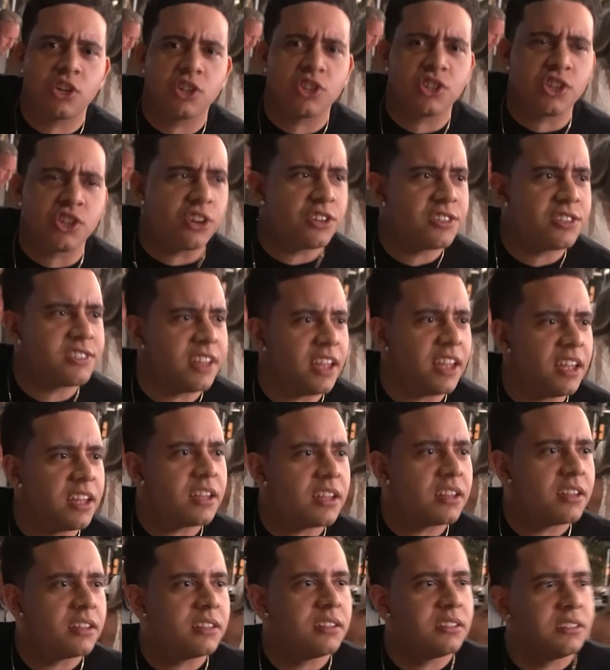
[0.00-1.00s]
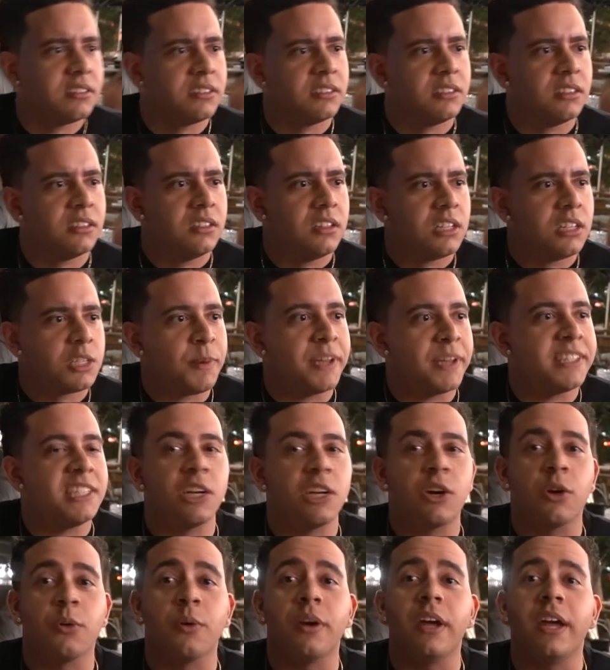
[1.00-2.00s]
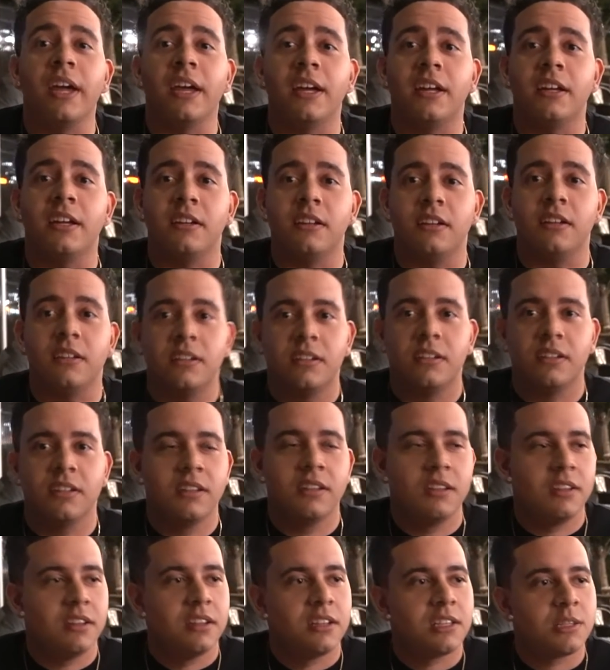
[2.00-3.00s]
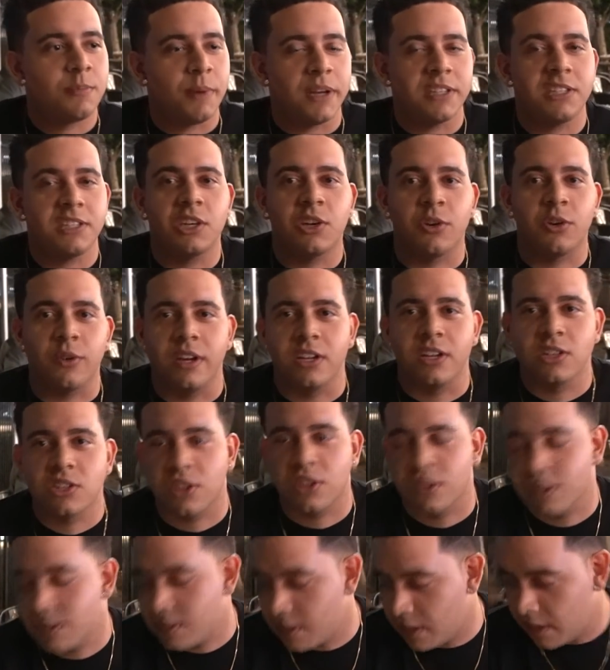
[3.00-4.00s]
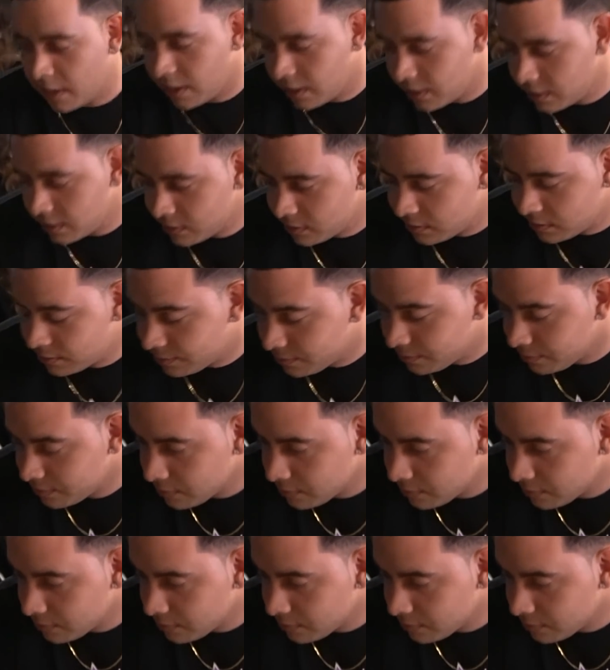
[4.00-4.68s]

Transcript: skirt steak. Spicy skirt skirt? Spicy Korean skirt steak.